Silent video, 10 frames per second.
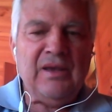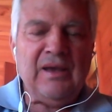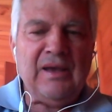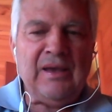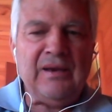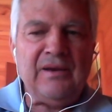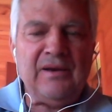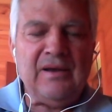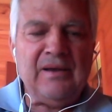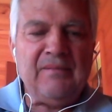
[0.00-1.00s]
and
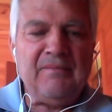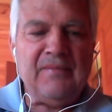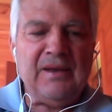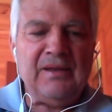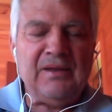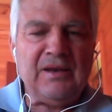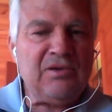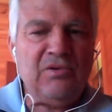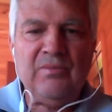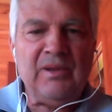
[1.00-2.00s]
that
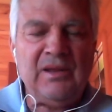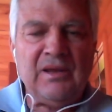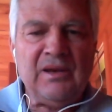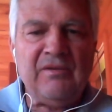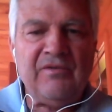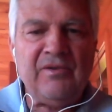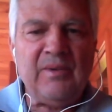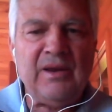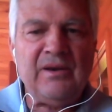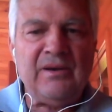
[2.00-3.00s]
could be the end of
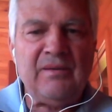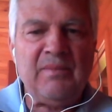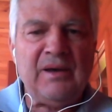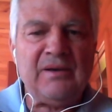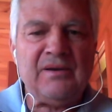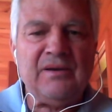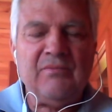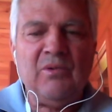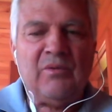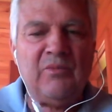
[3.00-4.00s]
humanity. But
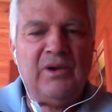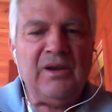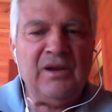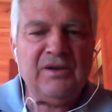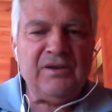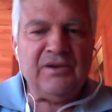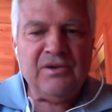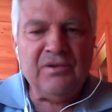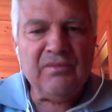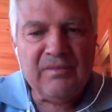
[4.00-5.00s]
what we need to
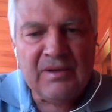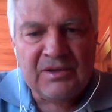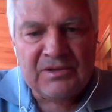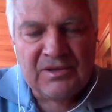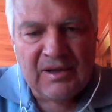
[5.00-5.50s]
do is